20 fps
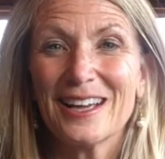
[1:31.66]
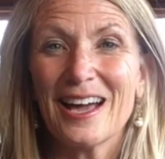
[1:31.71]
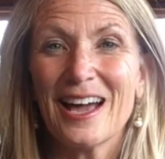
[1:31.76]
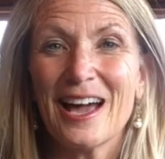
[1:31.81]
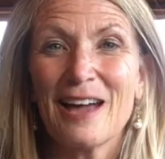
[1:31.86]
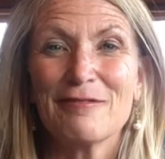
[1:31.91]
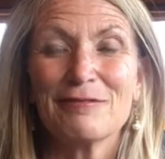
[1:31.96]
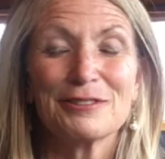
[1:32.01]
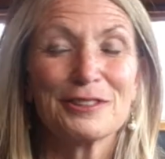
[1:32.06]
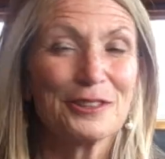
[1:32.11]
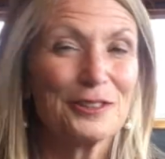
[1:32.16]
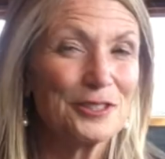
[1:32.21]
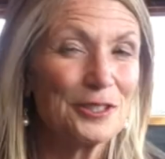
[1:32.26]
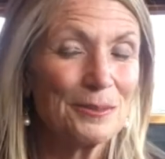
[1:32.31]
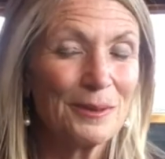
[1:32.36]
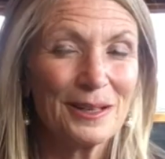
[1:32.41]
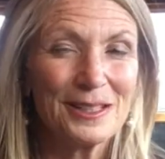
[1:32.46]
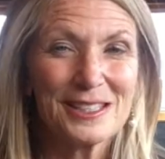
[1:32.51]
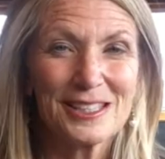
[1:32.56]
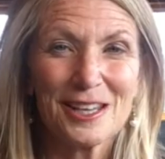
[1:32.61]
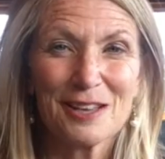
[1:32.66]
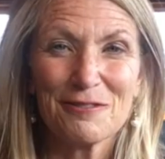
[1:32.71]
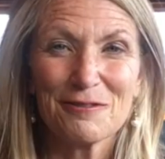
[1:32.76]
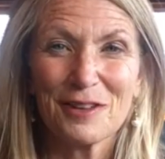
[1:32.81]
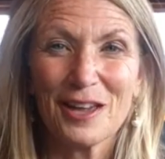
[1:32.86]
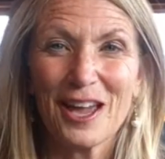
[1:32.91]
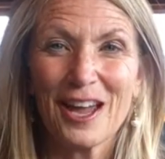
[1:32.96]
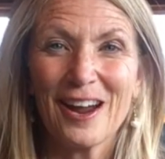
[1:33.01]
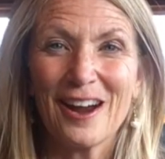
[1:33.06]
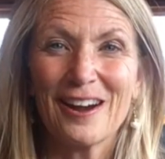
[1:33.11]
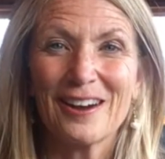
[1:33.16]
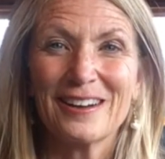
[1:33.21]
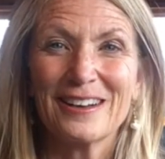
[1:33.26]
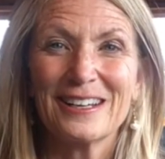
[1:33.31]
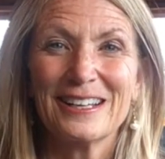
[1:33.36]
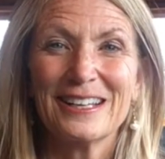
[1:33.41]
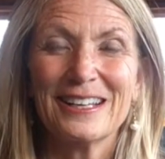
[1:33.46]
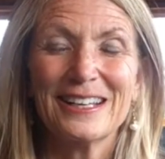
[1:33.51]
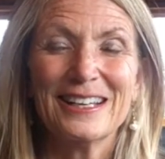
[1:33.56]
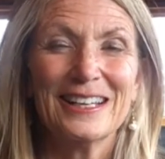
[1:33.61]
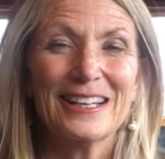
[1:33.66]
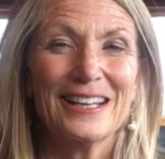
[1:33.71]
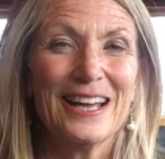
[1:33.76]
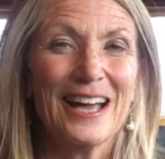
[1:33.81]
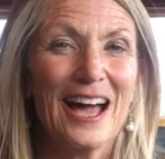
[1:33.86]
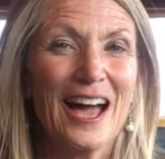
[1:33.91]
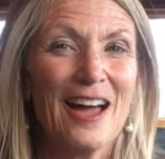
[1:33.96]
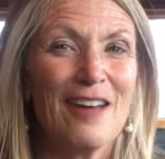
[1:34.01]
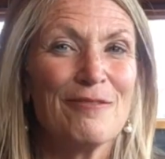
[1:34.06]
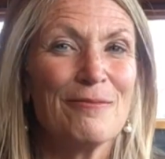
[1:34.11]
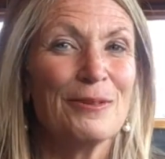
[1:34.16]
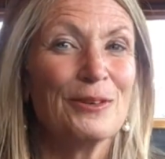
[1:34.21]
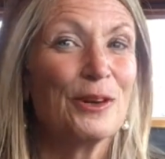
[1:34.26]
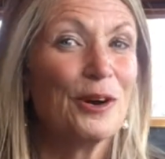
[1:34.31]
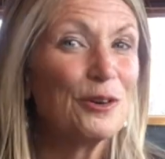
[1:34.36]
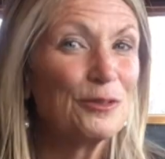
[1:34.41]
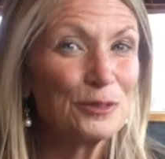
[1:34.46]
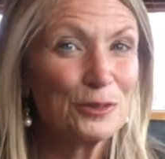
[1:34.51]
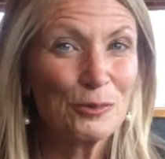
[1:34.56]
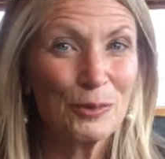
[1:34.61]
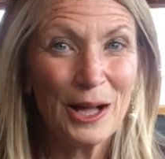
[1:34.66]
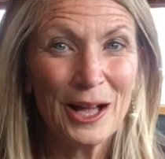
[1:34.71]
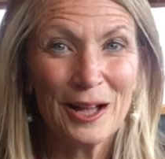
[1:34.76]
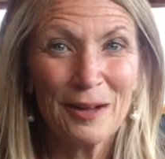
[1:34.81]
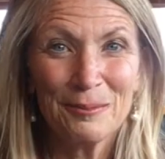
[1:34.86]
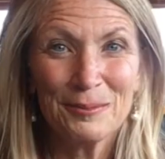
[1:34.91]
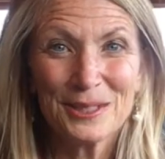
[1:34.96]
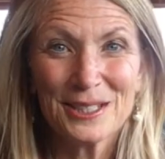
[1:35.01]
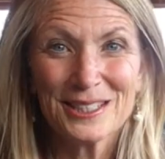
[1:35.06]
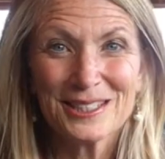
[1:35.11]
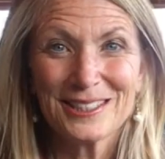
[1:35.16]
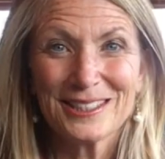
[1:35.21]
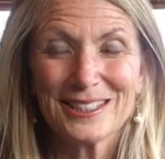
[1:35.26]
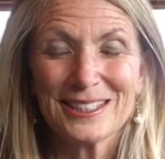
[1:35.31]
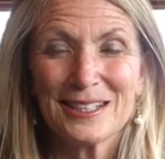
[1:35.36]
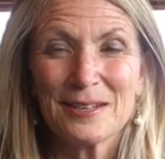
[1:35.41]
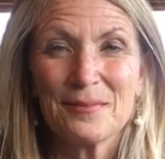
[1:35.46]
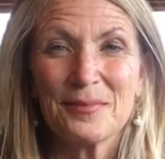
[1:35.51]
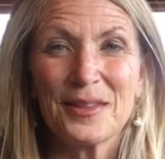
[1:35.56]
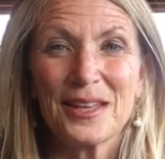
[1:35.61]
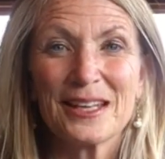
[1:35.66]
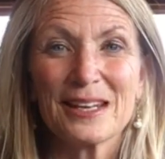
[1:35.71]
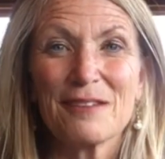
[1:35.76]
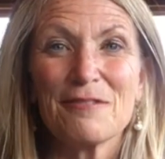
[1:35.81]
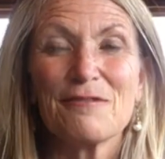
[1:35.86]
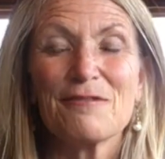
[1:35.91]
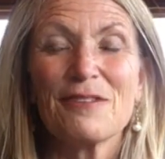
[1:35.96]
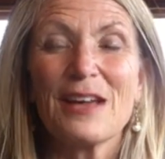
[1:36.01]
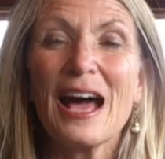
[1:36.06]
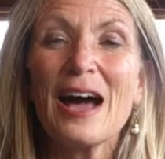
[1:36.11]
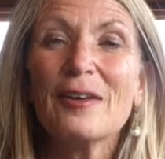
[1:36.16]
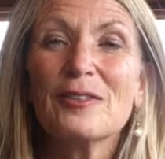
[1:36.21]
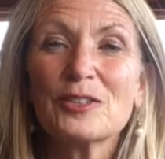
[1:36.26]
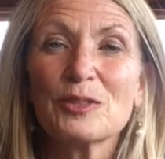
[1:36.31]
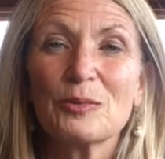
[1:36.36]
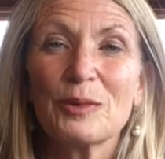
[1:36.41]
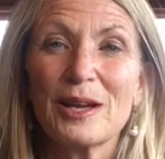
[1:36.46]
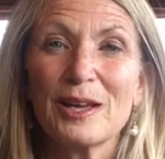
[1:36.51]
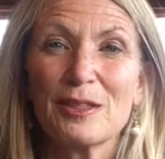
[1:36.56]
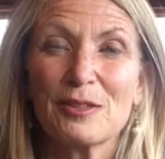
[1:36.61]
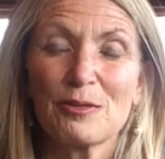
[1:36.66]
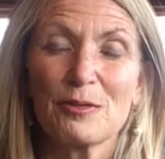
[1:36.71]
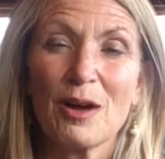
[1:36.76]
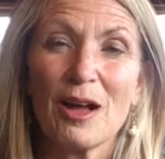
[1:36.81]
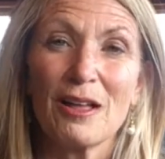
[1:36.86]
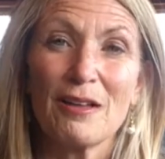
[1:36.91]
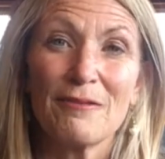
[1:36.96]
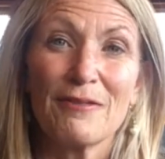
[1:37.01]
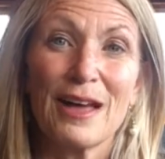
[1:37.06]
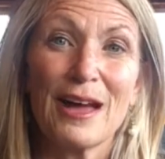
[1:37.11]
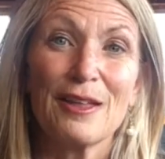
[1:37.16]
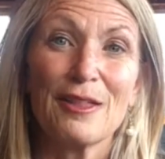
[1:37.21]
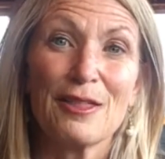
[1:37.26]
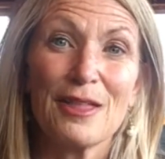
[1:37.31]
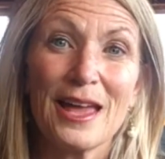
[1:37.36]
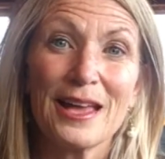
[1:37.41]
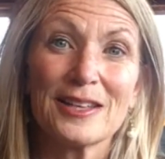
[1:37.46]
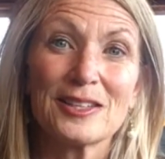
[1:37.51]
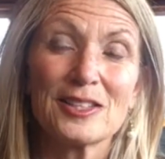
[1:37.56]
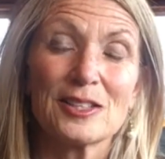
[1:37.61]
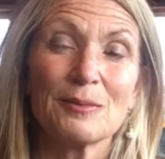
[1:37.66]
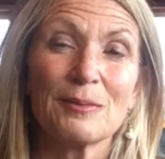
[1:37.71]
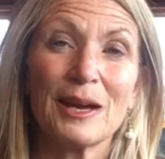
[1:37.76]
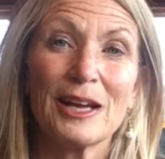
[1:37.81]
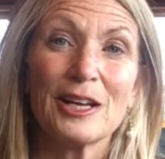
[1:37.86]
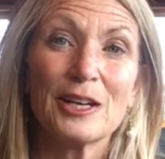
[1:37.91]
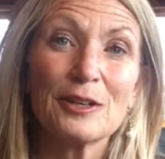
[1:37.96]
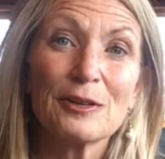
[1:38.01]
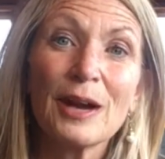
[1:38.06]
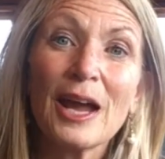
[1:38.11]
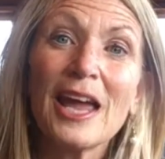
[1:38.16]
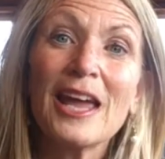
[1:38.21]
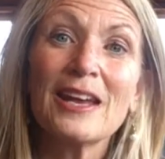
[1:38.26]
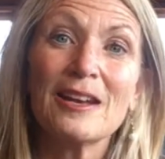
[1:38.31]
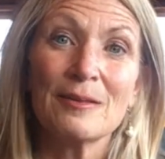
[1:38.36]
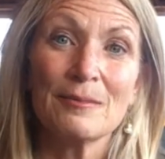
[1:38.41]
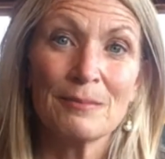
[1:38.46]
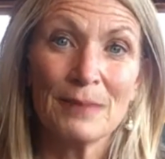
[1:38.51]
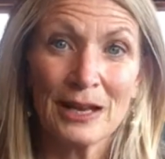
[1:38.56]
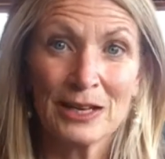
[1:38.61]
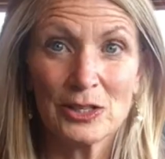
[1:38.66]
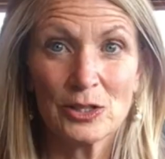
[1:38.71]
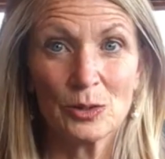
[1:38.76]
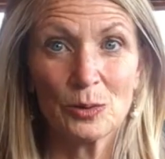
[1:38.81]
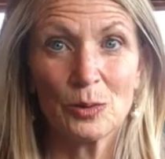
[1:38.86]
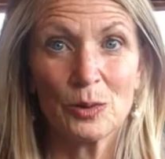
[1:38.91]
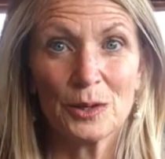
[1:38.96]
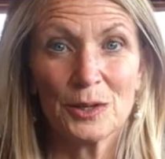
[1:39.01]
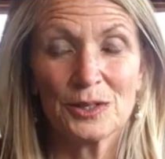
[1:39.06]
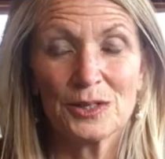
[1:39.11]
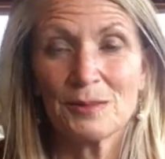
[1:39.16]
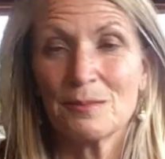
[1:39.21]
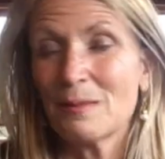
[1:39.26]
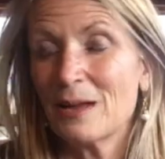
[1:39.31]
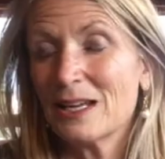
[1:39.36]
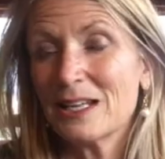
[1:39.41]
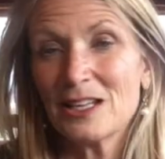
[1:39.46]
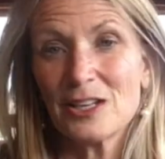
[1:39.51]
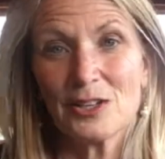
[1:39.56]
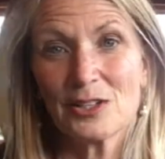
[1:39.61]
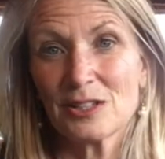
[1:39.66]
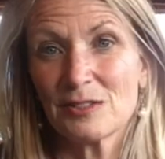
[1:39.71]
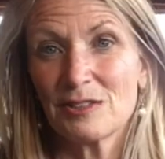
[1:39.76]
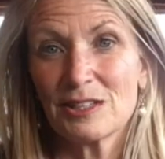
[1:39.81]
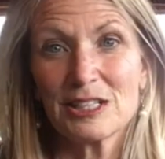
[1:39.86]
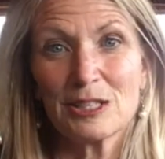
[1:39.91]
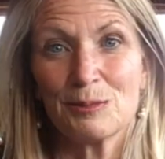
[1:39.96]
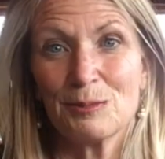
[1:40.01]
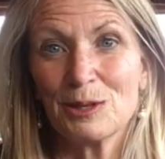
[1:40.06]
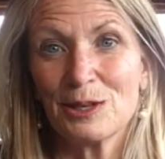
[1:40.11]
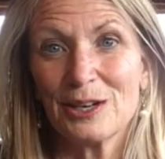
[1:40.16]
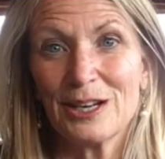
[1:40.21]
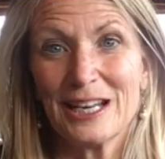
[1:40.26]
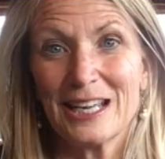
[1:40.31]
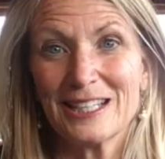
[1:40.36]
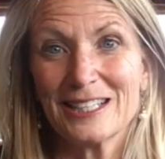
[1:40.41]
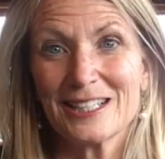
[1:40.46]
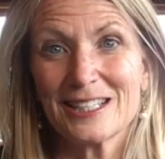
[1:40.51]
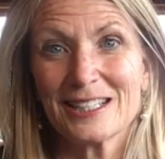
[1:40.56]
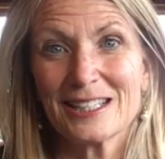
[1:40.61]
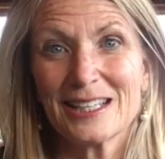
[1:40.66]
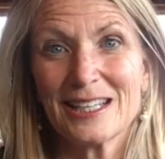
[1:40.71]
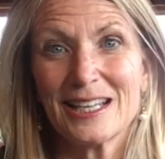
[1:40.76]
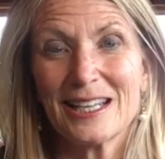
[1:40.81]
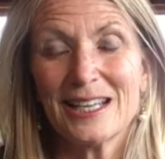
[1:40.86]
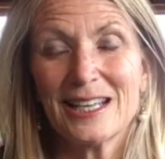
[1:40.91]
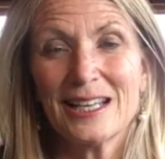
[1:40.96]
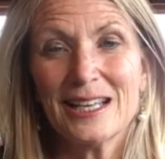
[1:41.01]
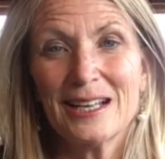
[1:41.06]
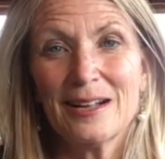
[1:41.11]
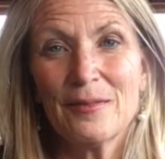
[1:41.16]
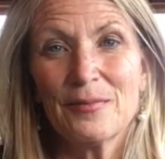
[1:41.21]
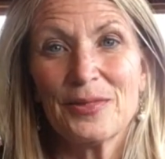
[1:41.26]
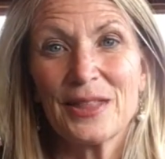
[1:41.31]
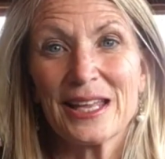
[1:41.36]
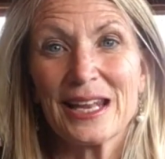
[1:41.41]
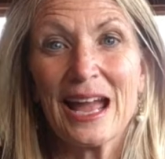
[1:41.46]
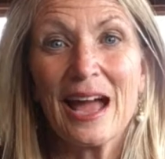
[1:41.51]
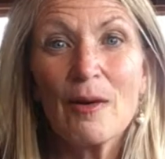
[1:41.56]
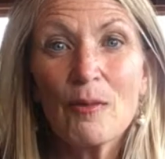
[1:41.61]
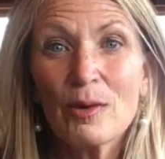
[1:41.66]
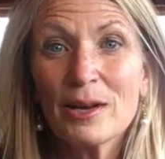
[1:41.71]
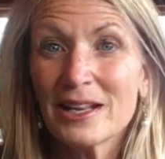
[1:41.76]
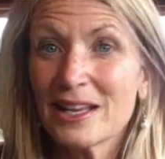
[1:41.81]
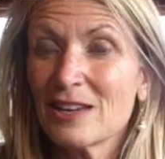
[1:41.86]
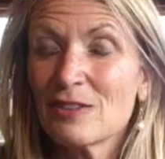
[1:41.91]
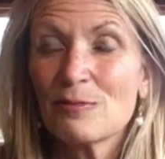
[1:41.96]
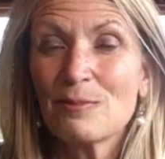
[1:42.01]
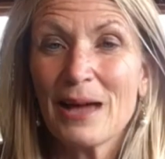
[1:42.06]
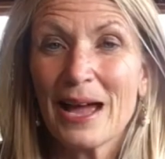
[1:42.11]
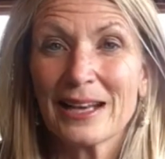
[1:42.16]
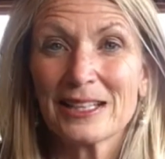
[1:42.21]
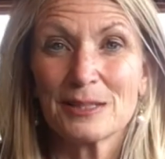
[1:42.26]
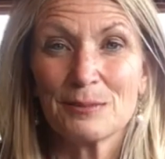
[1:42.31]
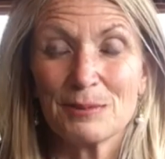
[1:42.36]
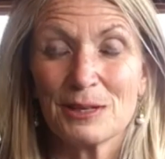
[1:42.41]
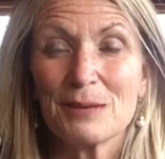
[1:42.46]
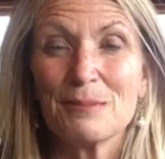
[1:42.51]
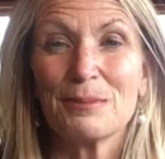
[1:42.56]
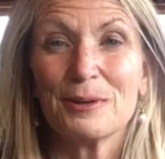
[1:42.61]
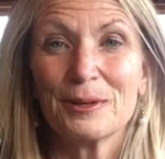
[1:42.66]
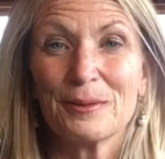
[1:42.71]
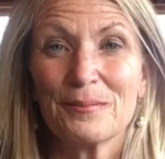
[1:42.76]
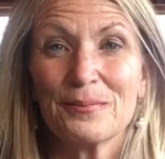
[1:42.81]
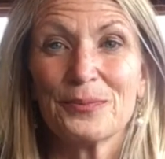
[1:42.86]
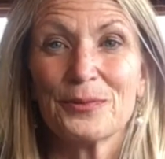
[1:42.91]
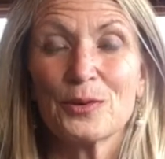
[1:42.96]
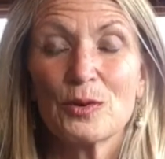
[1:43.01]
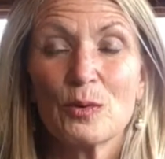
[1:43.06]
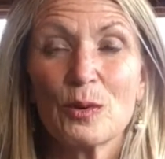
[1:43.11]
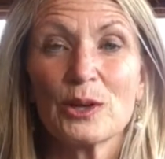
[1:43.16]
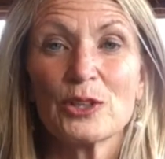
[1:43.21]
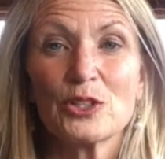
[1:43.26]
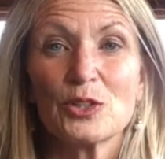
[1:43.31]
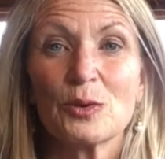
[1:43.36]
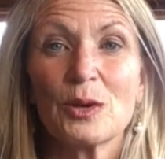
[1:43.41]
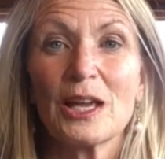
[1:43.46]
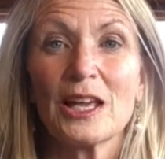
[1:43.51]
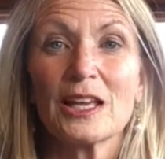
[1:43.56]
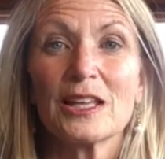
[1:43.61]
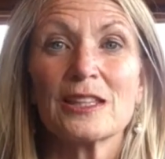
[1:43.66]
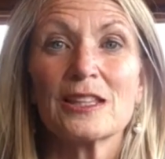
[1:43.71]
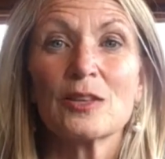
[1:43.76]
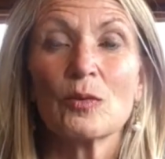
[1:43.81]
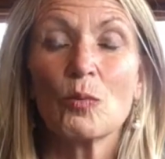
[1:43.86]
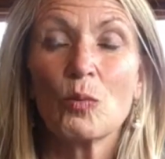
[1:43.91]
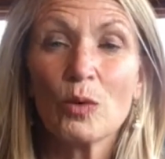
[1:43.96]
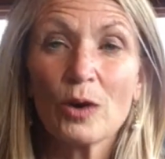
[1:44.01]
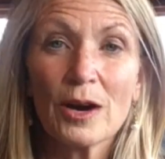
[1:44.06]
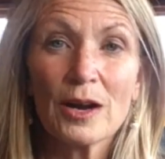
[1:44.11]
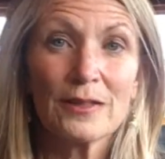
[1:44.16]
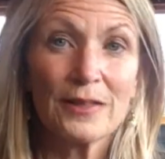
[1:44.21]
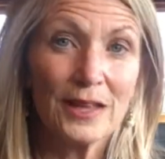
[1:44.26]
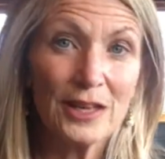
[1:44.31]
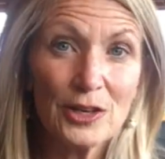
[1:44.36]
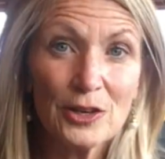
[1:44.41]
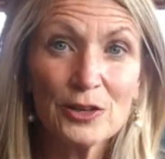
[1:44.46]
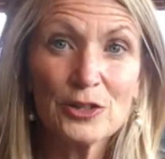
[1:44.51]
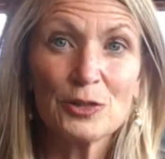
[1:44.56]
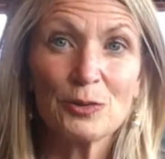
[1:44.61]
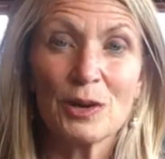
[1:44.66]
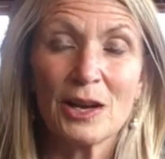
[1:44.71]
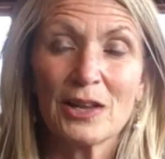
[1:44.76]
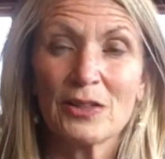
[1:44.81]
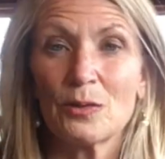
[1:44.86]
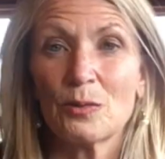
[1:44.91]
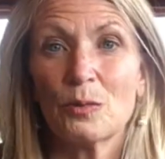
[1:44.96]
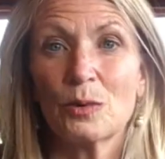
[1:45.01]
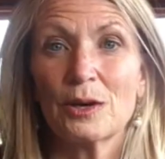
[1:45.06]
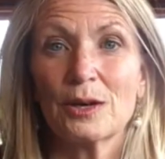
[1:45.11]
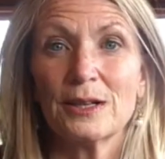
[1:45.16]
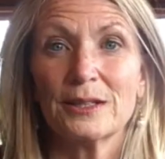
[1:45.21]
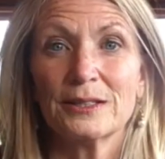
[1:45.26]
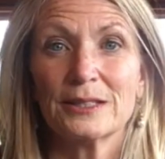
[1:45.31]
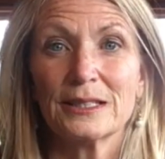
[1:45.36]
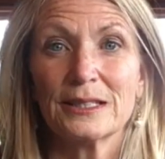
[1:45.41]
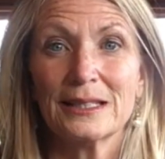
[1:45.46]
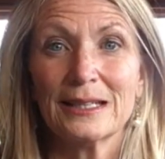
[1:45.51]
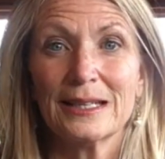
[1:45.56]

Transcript: I've learned about self-care, I've been overwhelmed, and I've found a way through all of that thanks to my great mentors and many years of experience that I want to give back to people who are doing the work that you're doing in the world.